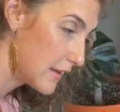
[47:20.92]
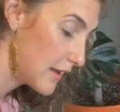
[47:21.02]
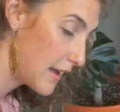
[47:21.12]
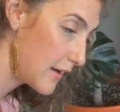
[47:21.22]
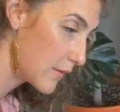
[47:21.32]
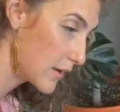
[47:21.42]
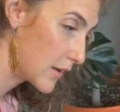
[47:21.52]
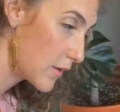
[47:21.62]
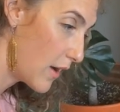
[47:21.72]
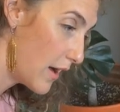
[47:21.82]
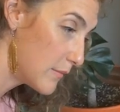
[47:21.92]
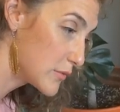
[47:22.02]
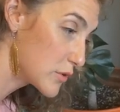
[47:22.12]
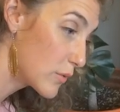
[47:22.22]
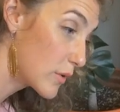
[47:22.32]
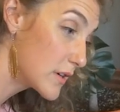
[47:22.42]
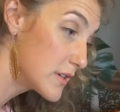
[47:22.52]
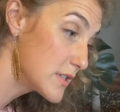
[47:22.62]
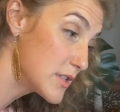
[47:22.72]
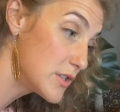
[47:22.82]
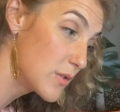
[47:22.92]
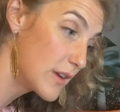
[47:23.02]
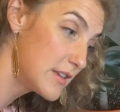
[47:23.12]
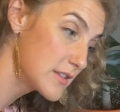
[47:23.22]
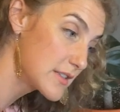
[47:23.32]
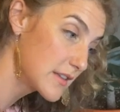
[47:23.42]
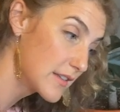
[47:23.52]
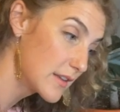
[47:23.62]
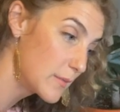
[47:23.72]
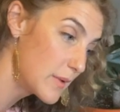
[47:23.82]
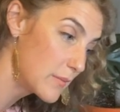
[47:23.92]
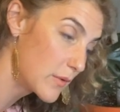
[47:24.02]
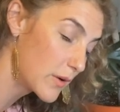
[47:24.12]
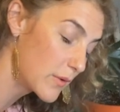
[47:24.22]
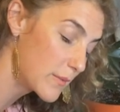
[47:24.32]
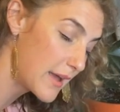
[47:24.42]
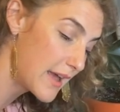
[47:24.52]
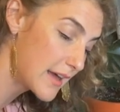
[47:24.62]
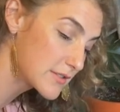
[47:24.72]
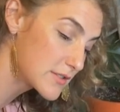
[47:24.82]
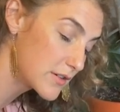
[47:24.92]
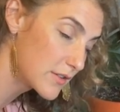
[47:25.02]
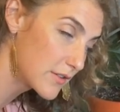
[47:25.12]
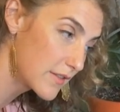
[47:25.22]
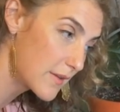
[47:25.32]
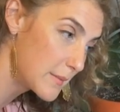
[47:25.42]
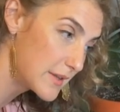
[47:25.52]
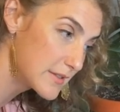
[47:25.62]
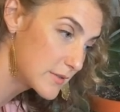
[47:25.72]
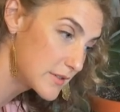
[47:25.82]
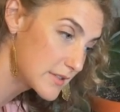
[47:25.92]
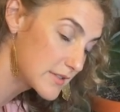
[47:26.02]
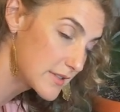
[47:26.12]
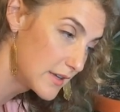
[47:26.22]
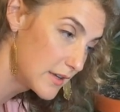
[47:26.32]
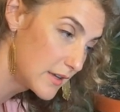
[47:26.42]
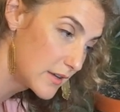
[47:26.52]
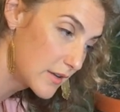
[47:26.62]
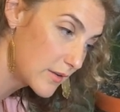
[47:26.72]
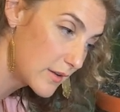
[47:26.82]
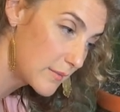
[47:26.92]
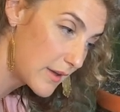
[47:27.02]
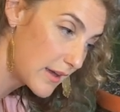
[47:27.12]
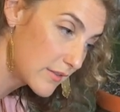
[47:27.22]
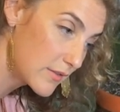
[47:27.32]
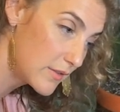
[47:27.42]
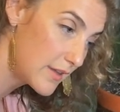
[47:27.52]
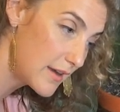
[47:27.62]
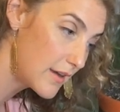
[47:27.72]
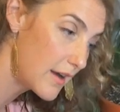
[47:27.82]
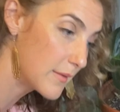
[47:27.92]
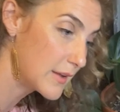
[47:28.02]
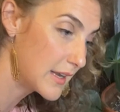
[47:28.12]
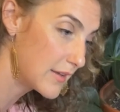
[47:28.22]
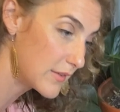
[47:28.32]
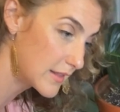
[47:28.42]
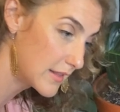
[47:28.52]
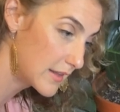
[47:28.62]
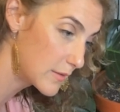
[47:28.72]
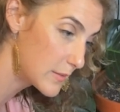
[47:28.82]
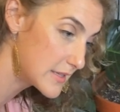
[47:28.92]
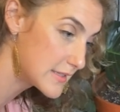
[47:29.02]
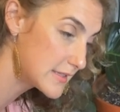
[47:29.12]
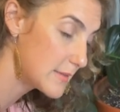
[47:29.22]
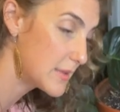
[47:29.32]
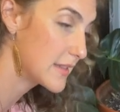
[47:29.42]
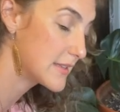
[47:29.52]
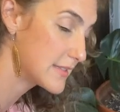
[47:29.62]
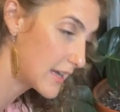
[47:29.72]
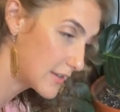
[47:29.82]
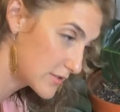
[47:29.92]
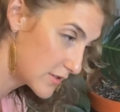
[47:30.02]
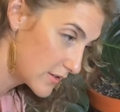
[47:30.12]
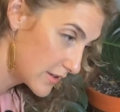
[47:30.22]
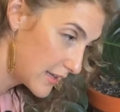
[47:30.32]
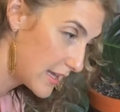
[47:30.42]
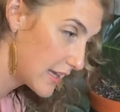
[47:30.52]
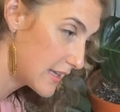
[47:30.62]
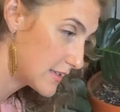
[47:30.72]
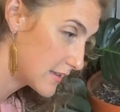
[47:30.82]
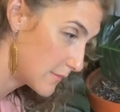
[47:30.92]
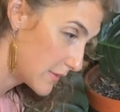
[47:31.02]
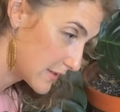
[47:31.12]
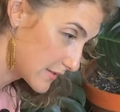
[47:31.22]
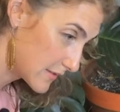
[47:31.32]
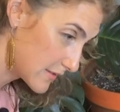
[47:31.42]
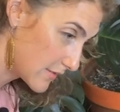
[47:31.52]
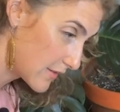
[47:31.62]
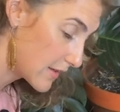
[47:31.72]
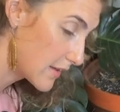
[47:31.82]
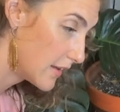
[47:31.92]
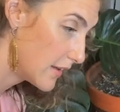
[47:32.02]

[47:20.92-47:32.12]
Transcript: And I'm going to go up towards the joint just a little bit more where my external thumb is. We're just through there. I'm going to give you a little bit of stimulus externally into the muscles of the